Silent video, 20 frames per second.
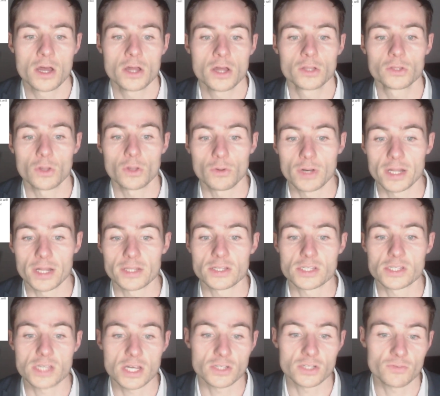Don't let
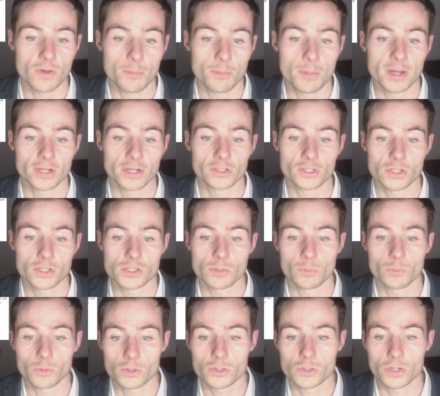these hedge fund managers
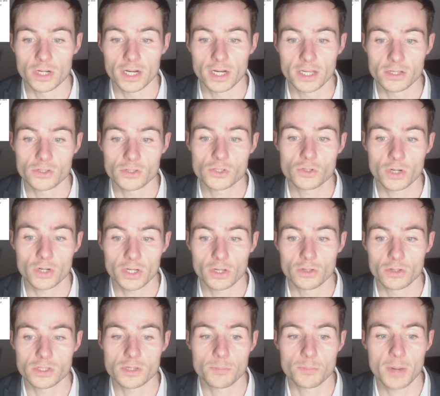and Wall Street elites trick
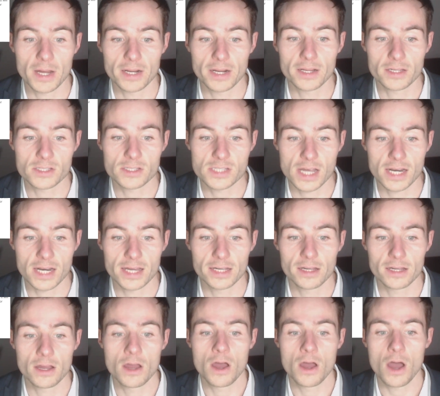you into panic
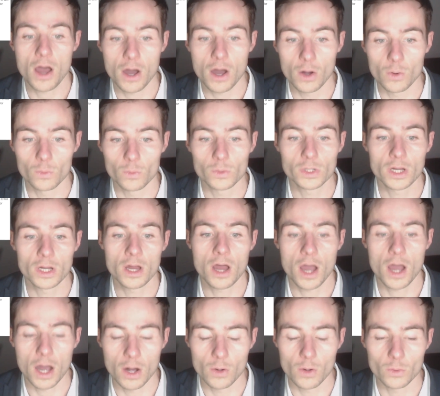selling. Hold,
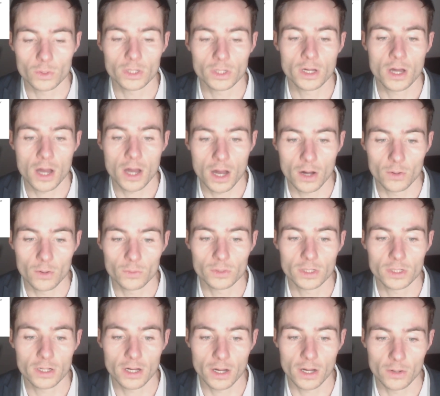hold, hold,
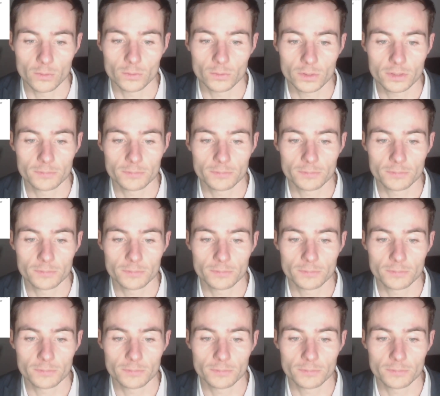hold.